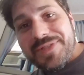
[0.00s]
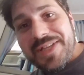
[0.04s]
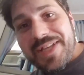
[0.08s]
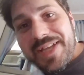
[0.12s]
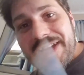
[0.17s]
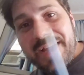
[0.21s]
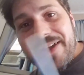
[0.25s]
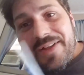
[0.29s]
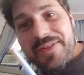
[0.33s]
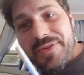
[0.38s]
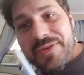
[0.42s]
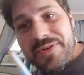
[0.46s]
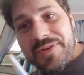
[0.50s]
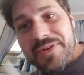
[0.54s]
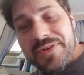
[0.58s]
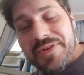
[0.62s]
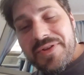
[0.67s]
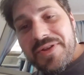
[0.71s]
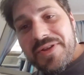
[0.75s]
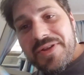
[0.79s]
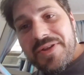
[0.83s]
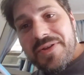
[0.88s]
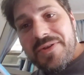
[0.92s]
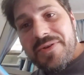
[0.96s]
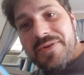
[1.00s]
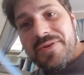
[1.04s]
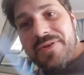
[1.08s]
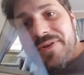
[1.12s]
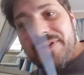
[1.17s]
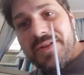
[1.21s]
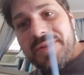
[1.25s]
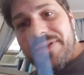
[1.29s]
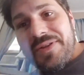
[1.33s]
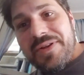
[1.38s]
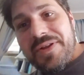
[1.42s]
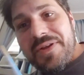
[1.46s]
together,
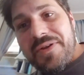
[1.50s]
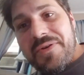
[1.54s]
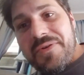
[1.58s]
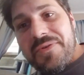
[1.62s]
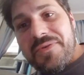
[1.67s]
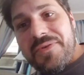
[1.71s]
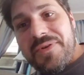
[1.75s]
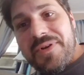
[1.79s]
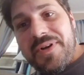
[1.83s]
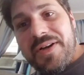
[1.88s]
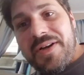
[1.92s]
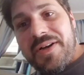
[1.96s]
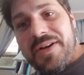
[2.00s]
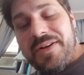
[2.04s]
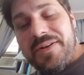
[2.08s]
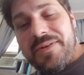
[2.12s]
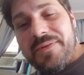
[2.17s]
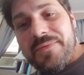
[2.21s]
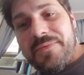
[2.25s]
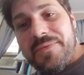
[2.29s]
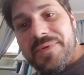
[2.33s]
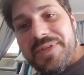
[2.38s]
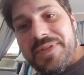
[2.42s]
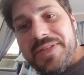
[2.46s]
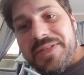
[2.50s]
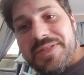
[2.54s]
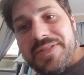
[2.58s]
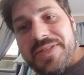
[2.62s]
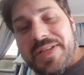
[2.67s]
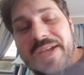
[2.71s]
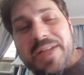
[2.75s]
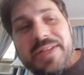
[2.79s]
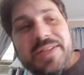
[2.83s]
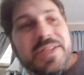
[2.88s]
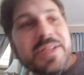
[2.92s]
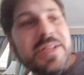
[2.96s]
when you
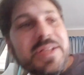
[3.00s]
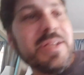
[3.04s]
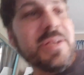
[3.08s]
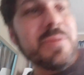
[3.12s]
sand it a